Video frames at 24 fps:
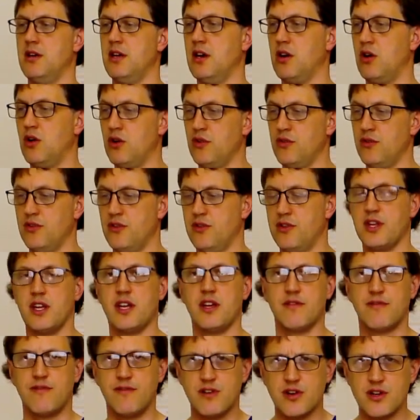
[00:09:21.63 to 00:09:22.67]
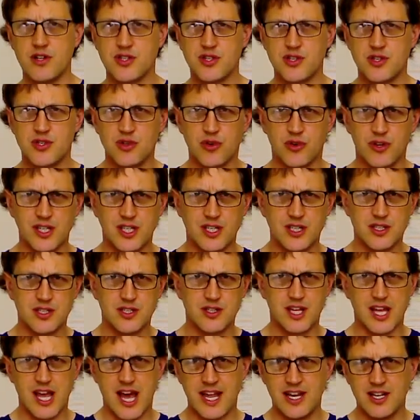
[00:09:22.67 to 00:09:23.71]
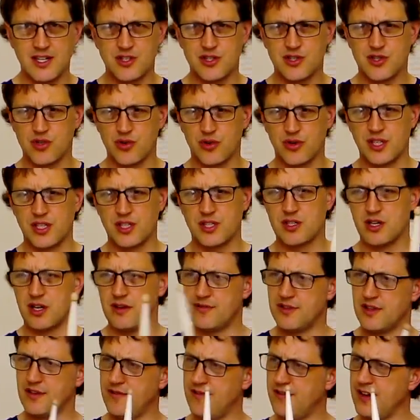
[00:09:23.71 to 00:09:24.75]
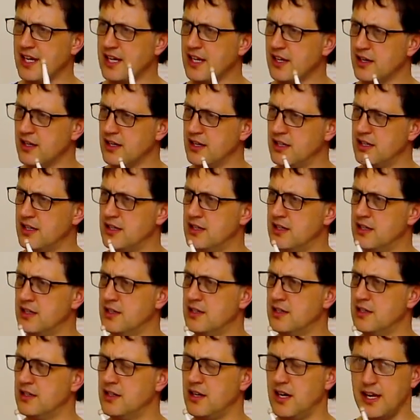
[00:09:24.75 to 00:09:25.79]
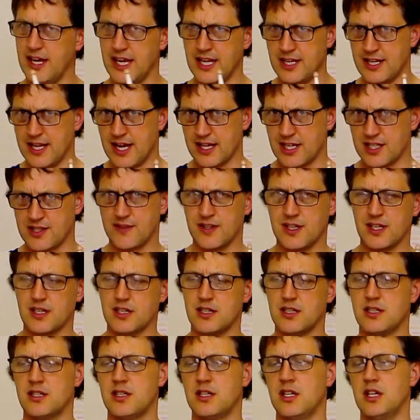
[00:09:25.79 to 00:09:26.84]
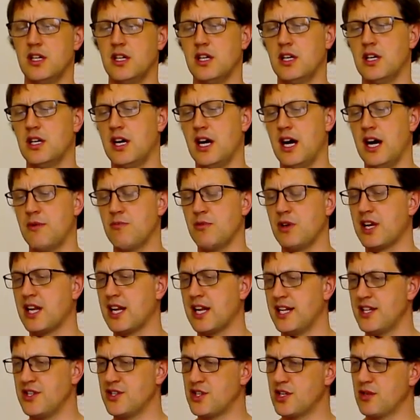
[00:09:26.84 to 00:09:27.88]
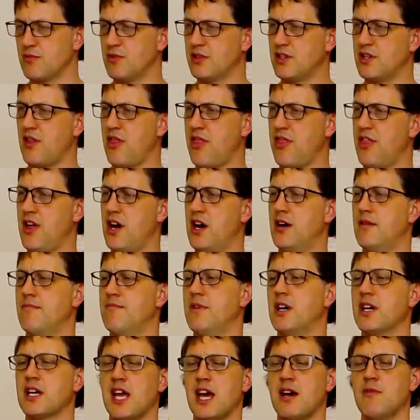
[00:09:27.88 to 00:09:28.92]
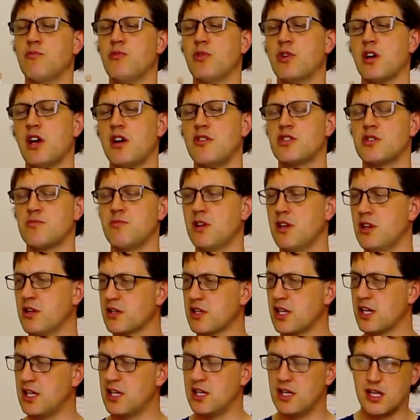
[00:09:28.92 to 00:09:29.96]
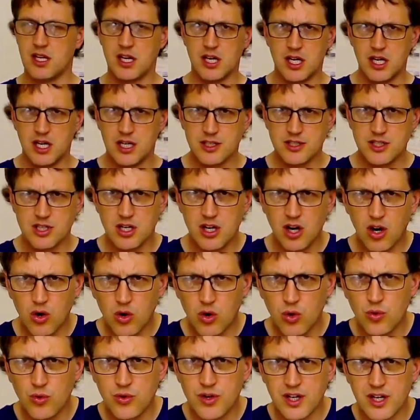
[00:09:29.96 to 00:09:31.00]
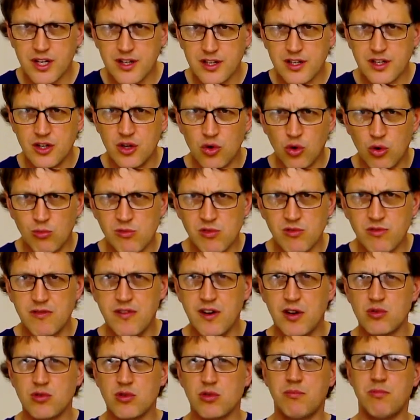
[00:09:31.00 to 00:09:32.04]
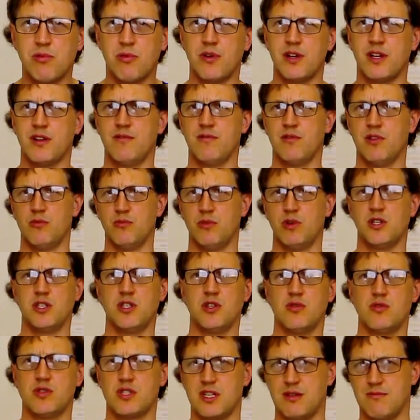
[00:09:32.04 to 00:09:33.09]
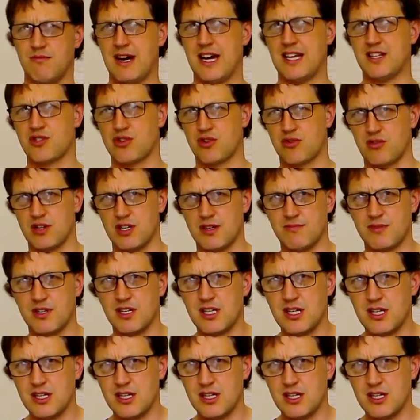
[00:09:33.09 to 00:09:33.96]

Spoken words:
on the first joint, the end joint of the finger, index finger, and we clench it with the thumb. Again, we're going to be looking to hold at the normal focal point that we'd use at match grip.